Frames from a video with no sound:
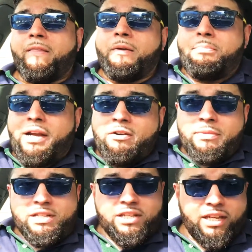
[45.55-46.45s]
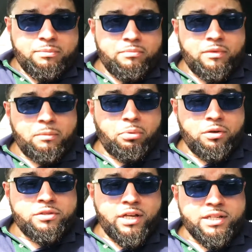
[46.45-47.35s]
a pyramid scheme, a
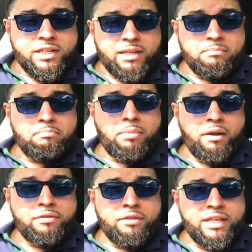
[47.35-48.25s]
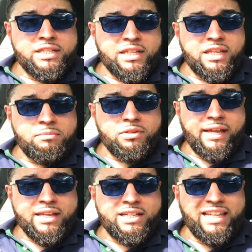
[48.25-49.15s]
Ponzi scheme, both of these schemes are
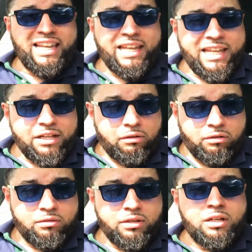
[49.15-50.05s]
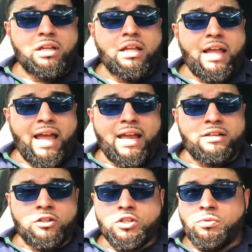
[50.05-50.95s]
actually illegal.
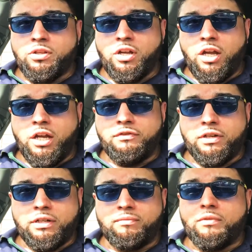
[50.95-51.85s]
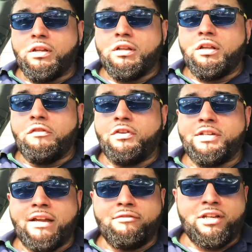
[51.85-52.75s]
And I just want to go over a few
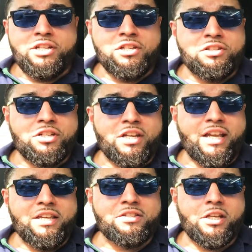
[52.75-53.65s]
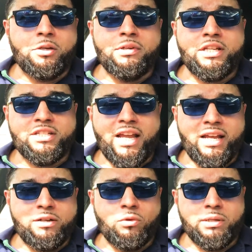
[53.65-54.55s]
definitions today so you
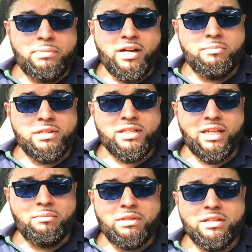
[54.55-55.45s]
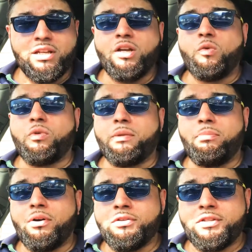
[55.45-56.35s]
understand what a pyramid scheme is, what a
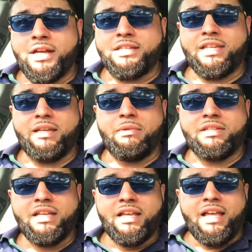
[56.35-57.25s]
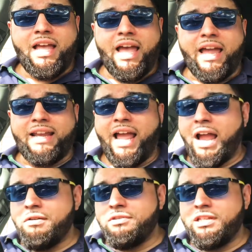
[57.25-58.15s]
Ponzi scheme is, and
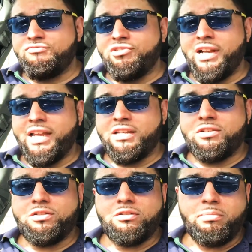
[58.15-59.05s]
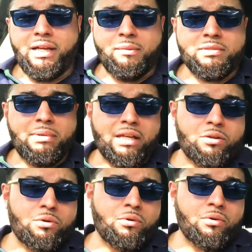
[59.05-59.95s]
how these relate to perhaps
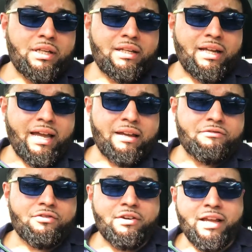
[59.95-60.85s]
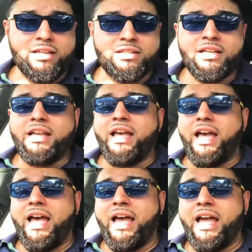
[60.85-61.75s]
Bitcoin and Forex
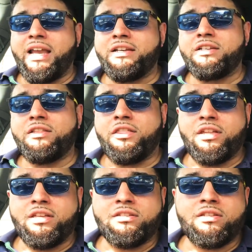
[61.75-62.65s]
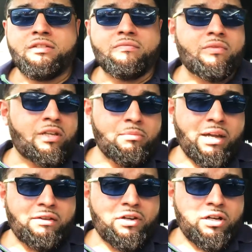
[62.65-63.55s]
and other things you
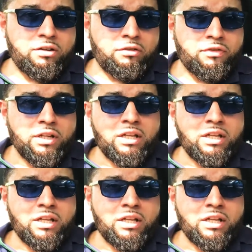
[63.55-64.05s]
may have heard of